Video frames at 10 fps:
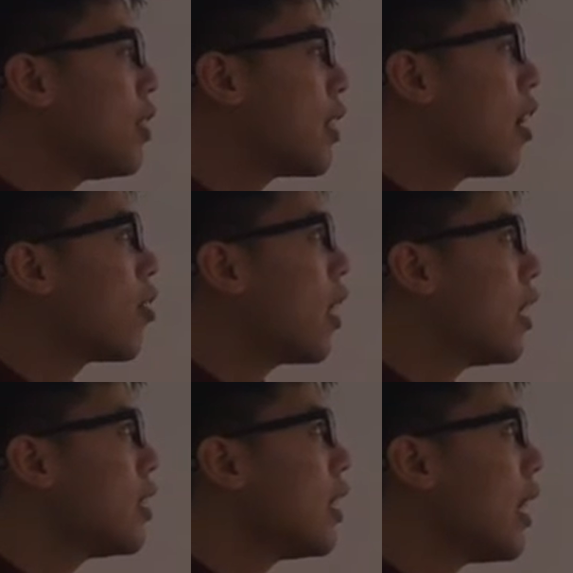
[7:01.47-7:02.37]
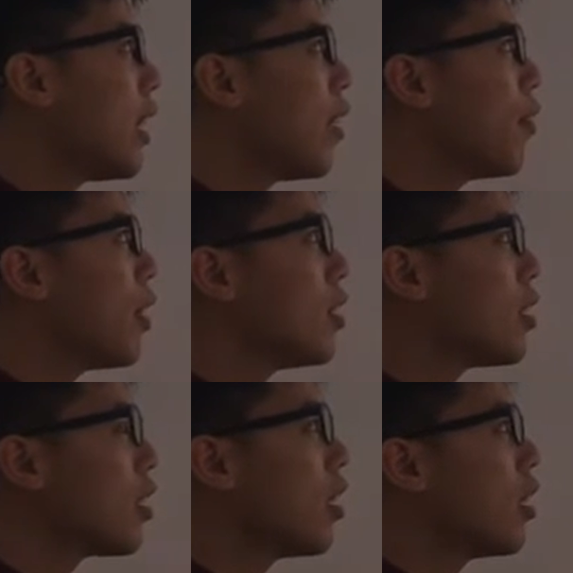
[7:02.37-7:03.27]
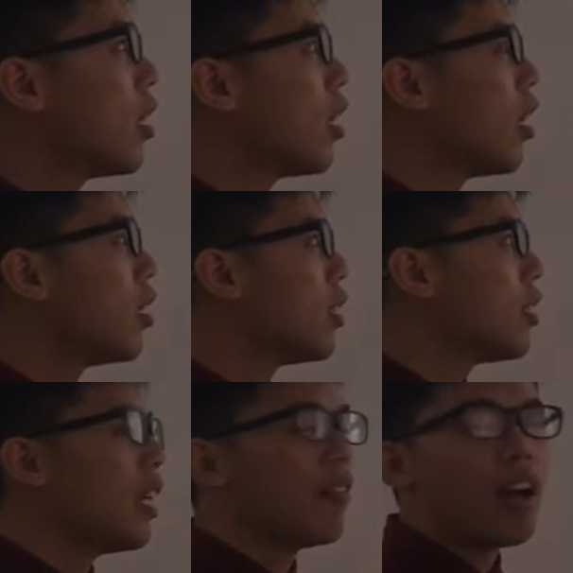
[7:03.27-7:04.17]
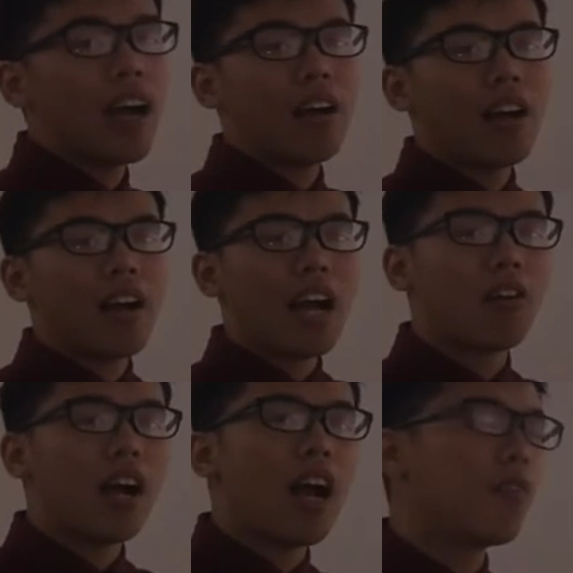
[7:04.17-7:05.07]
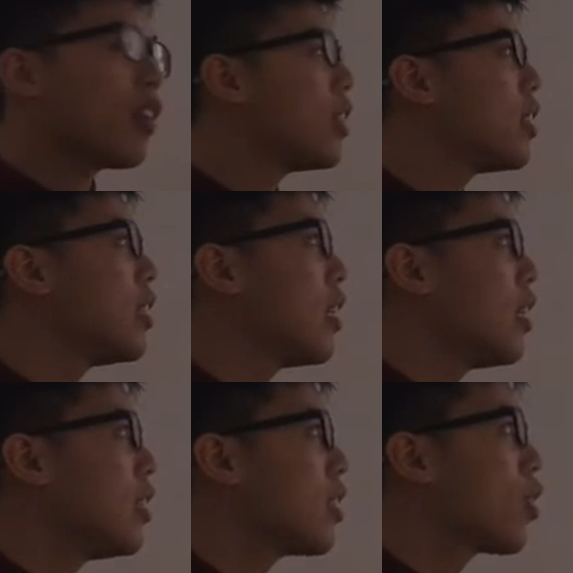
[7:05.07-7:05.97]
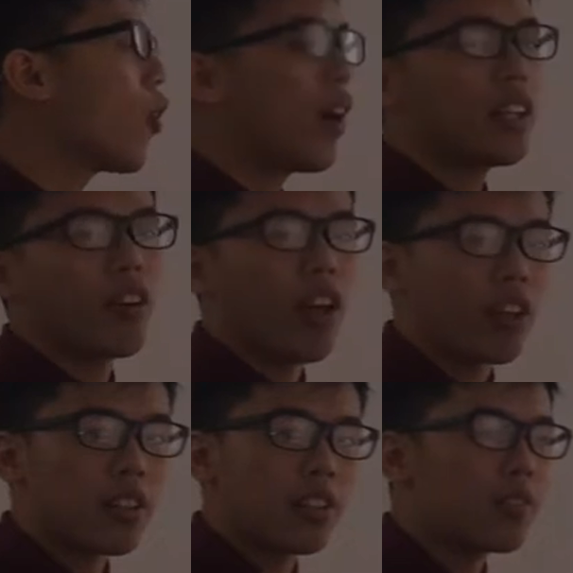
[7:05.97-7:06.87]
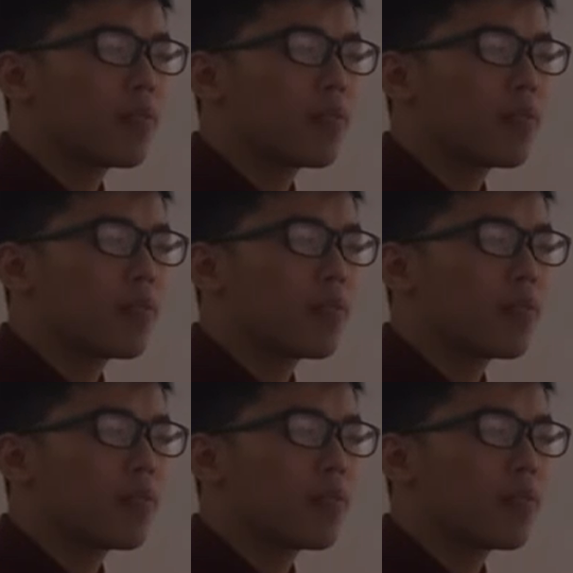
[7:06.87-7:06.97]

the result and see if our hypothesis is correct or not.